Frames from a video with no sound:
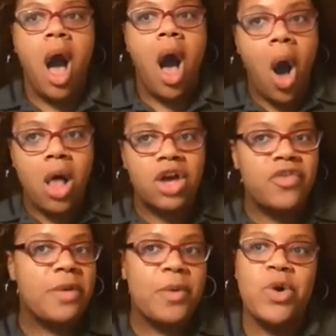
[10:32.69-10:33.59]
all of
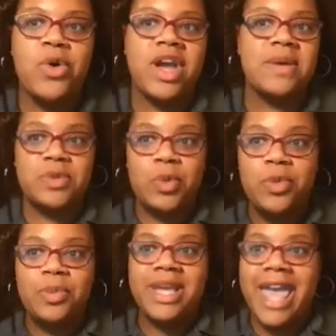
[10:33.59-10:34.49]
our programs
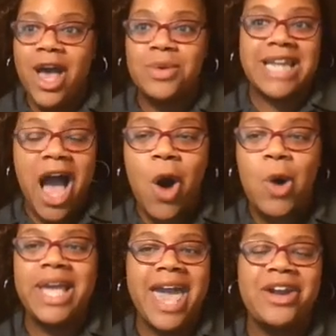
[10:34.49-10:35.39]
will be held not
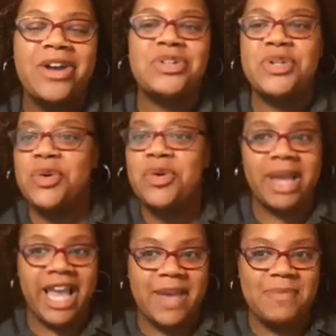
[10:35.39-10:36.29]
only at our Durham
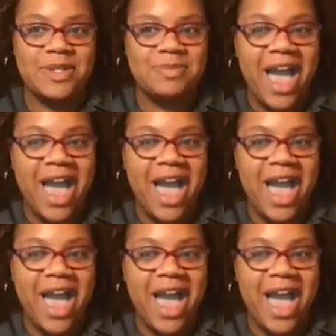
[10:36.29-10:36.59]
campus,